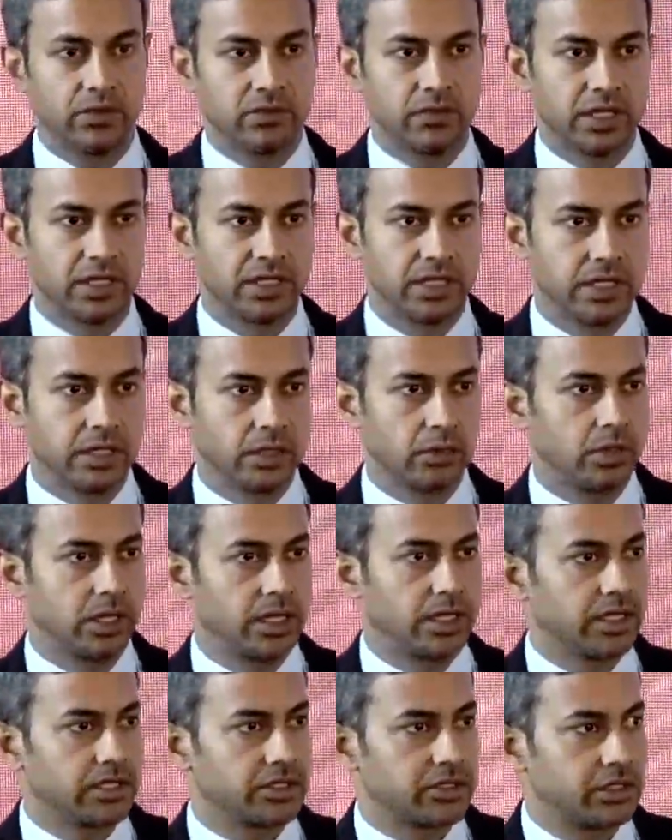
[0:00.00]
of the Indian tooling
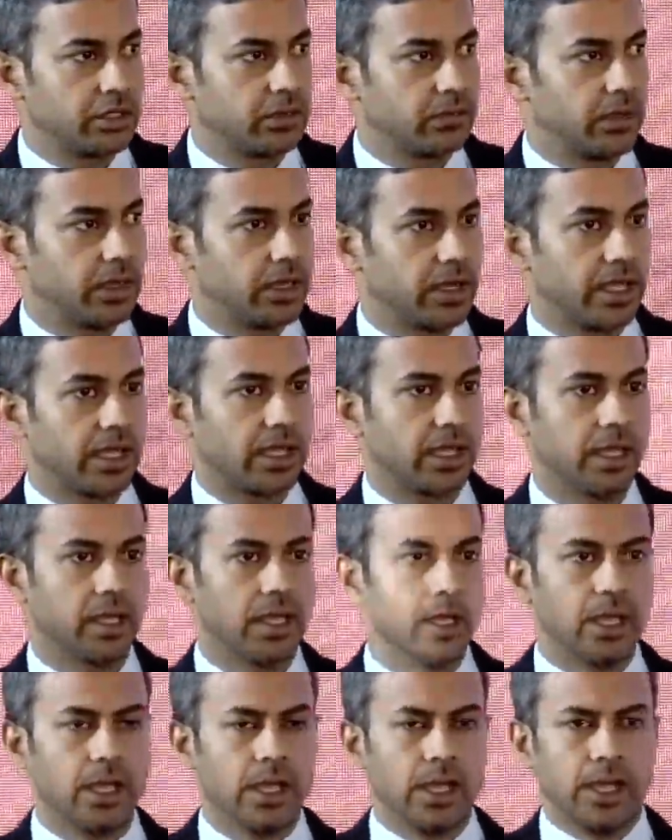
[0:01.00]
industry, where I
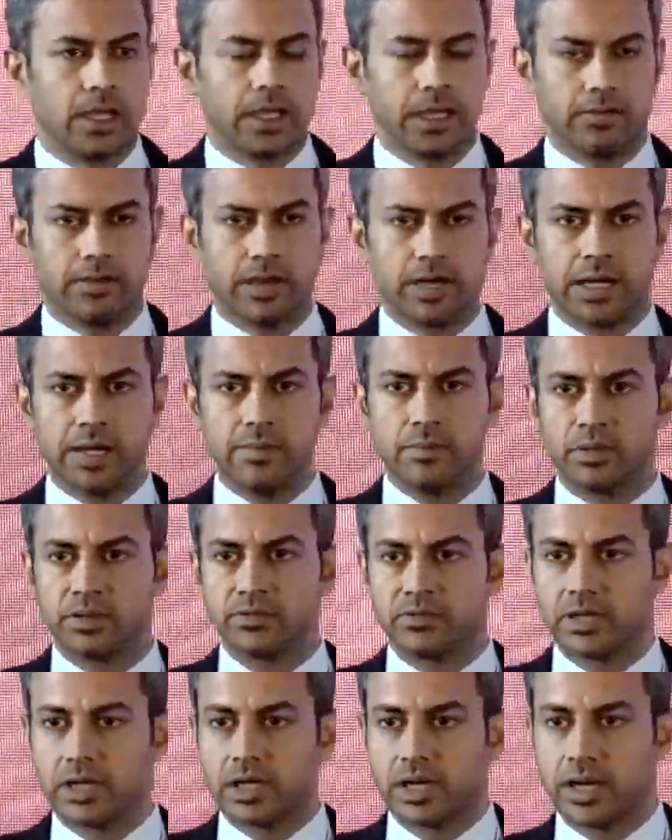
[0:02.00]
give a glimpse of
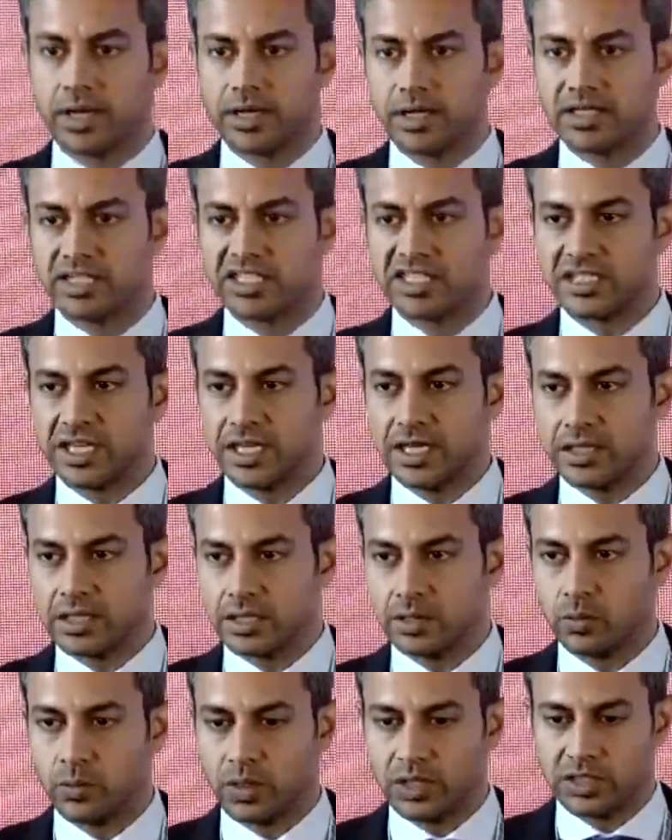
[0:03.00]
the current state,
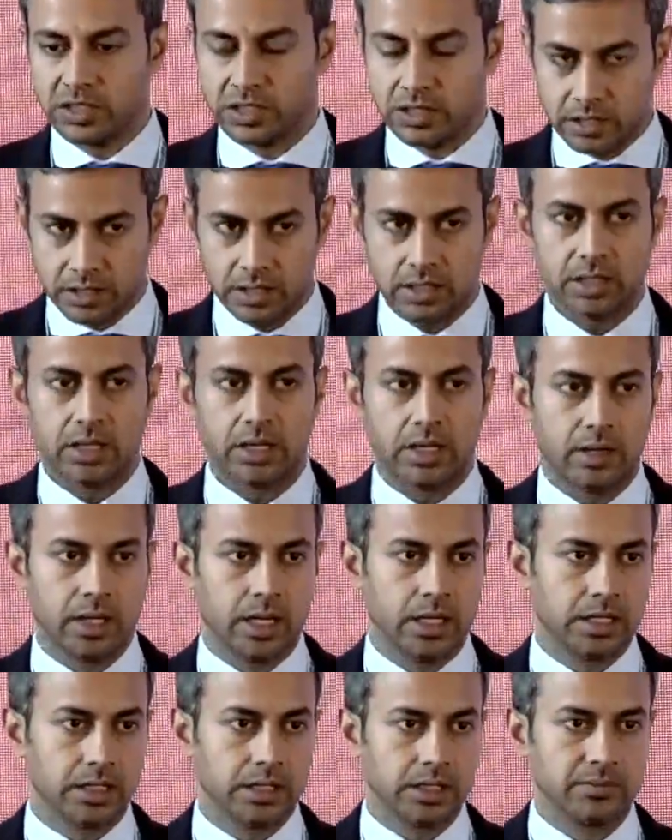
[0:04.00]
which
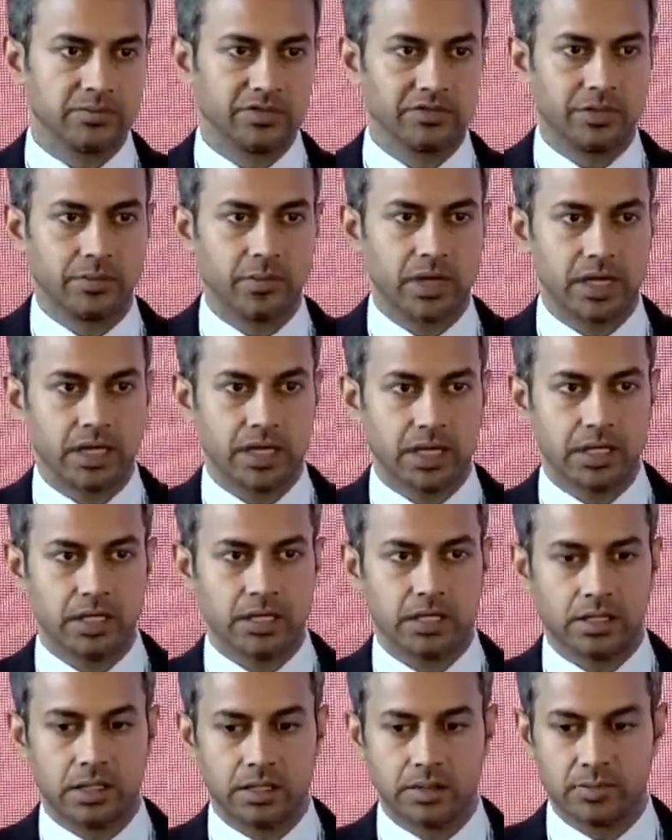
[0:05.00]
in terms of the market,
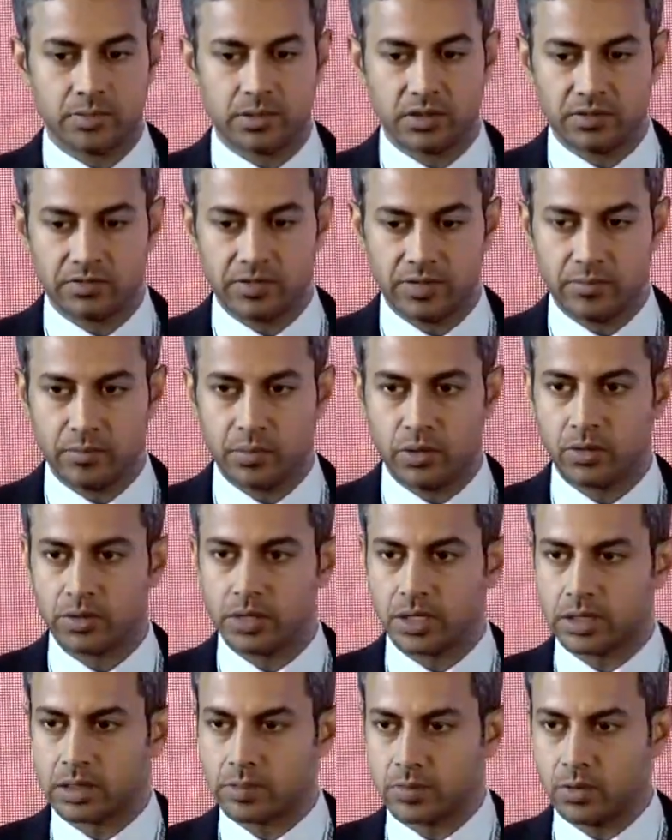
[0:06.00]
in terms of import,
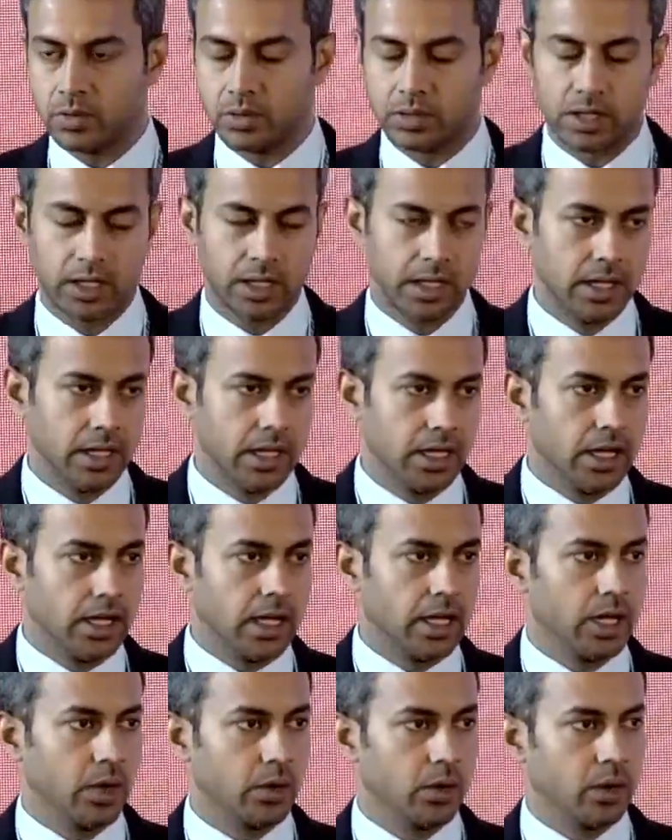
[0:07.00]
export,
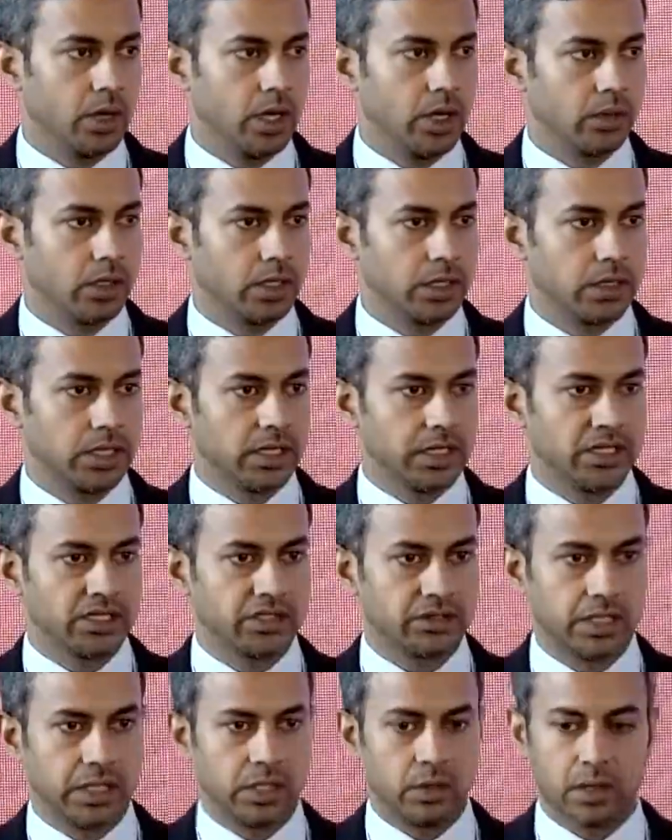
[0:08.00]
how does the
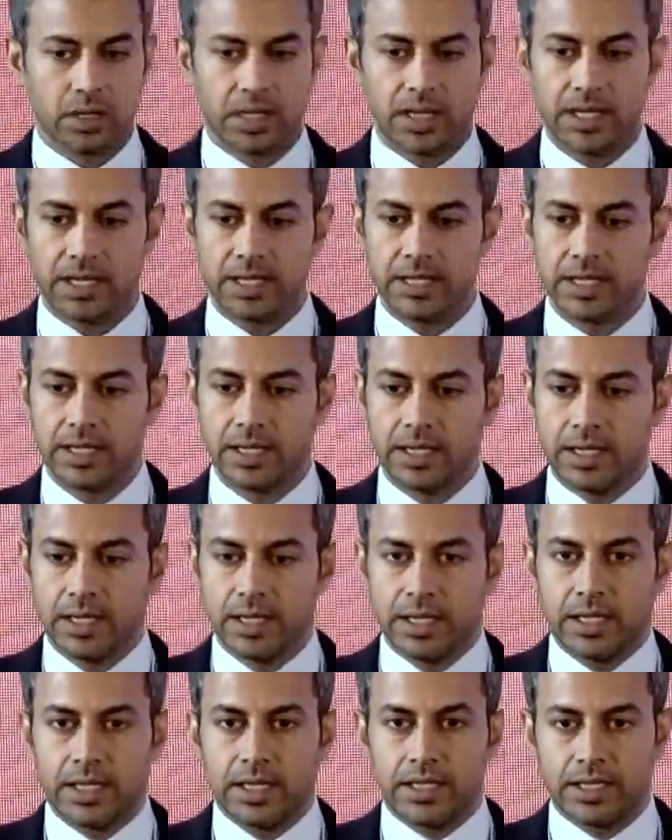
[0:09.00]
industry look like.
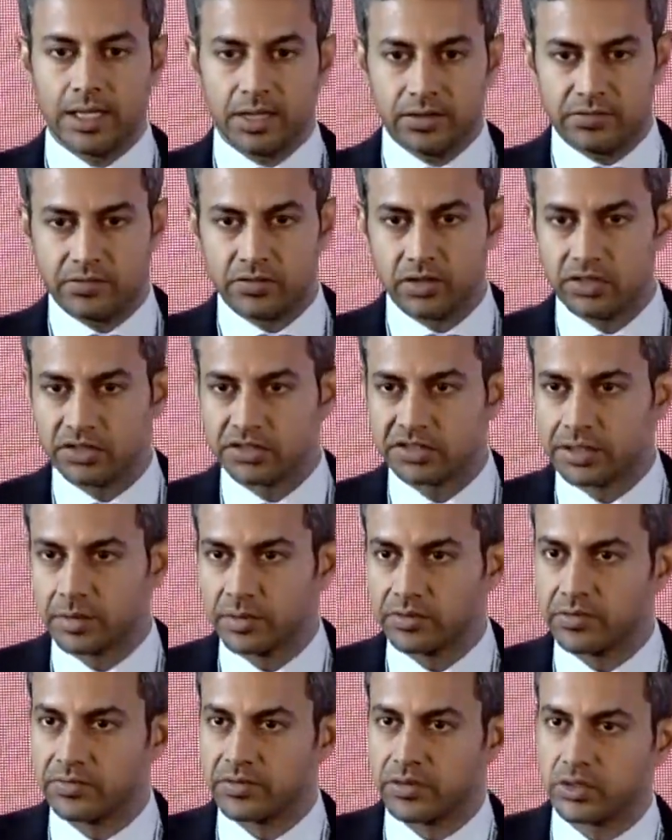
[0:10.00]
Then, of course, some
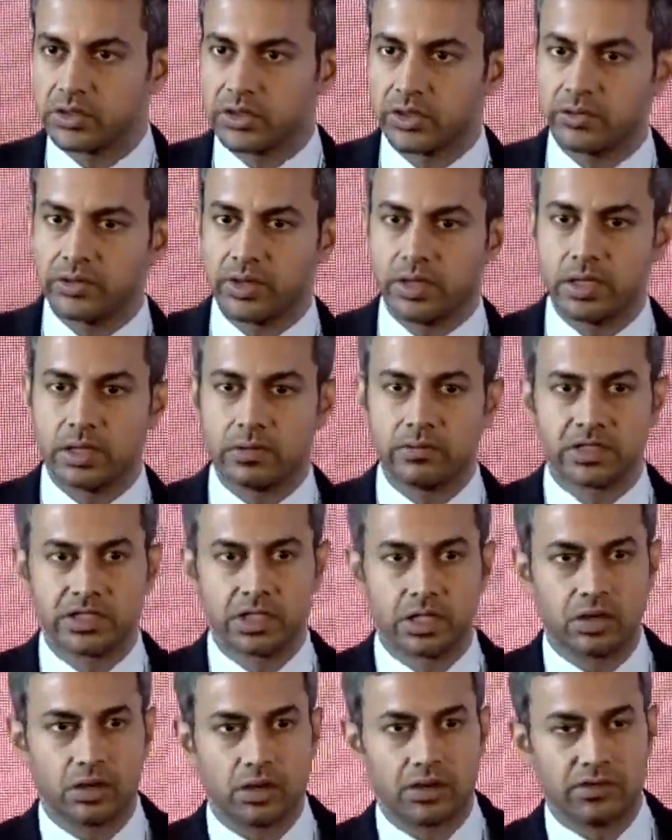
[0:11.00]
of the future trends, which a
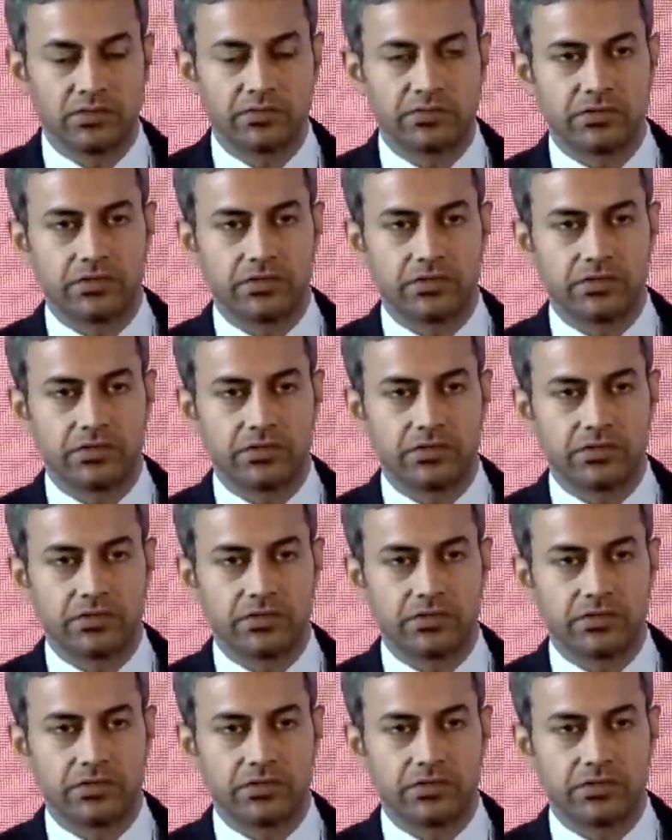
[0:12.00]
lot of